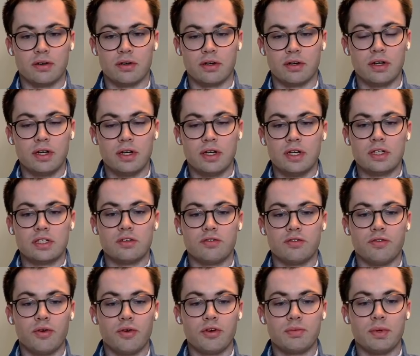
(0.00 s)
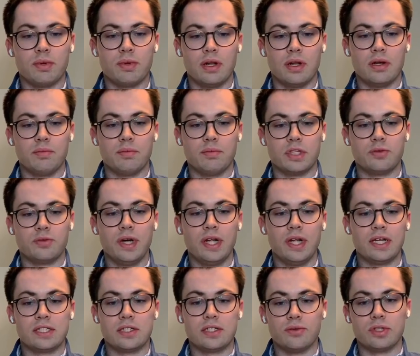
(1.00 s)
or so forth between
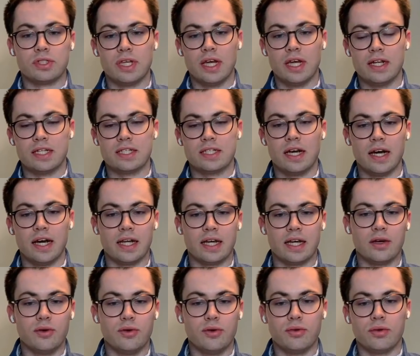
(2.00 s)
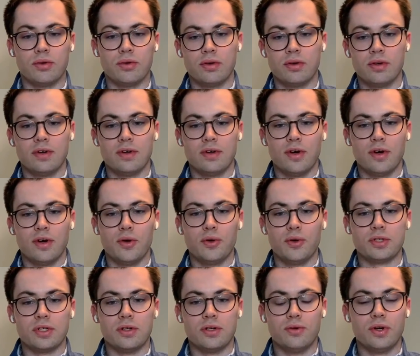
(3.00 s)
us, who is then deciding who
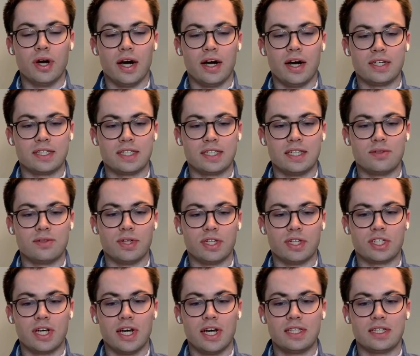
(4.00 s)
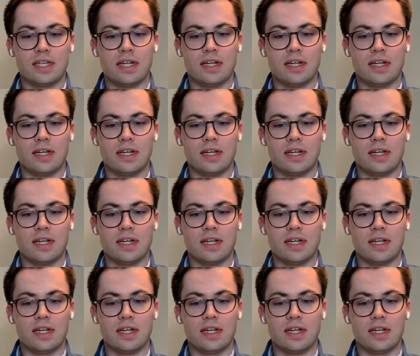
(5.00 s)
artist gets which cut.